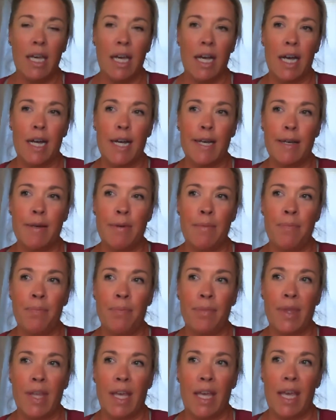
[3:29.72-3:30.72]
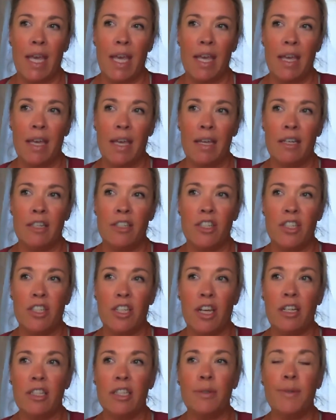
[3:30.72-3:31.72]
And she's
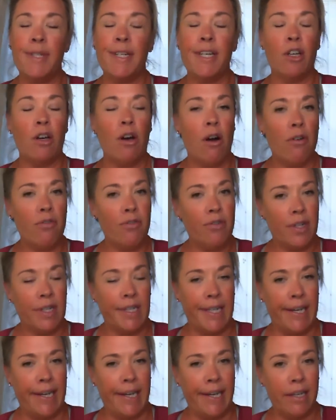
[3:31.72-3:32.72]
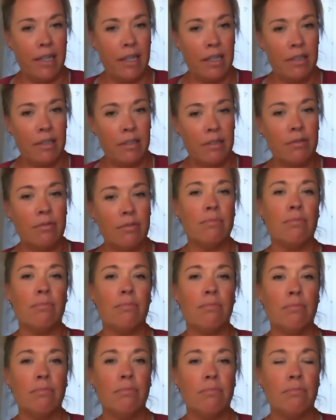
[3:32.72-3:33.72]
also in a golf clinic,
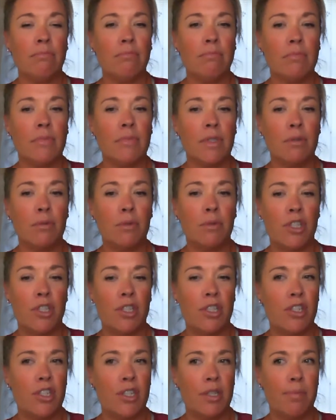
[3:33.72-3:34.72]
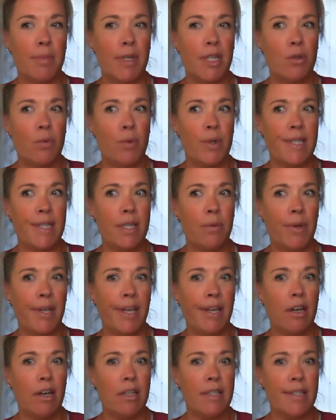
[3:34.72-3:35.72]
which is just meets once a
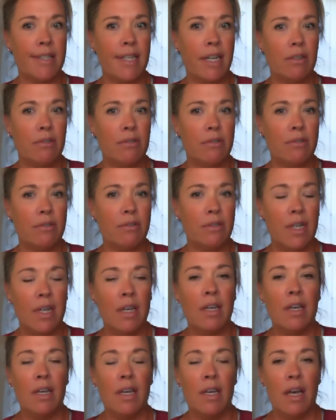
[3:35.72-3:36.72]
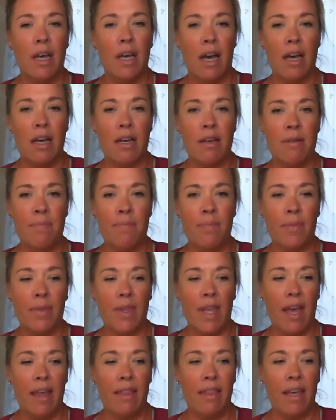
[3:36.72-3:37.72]
week also.
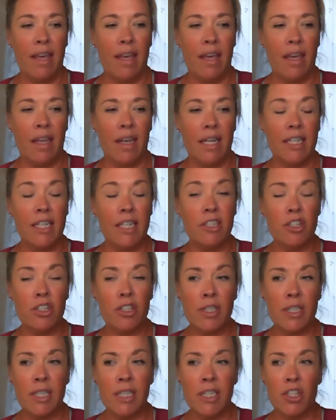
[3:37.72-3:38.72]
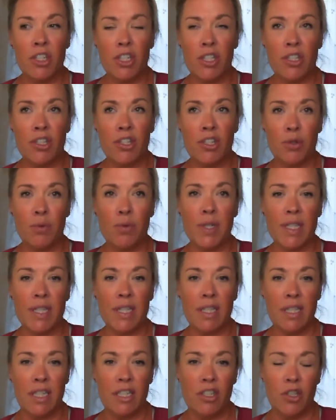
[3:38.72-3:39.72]
And then additionally, she's just
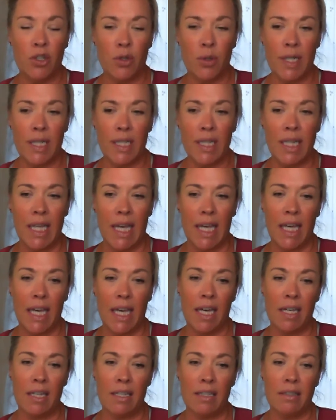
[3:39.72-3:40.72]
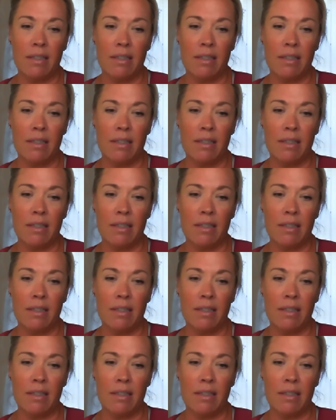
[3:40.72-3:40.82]
recently joined like a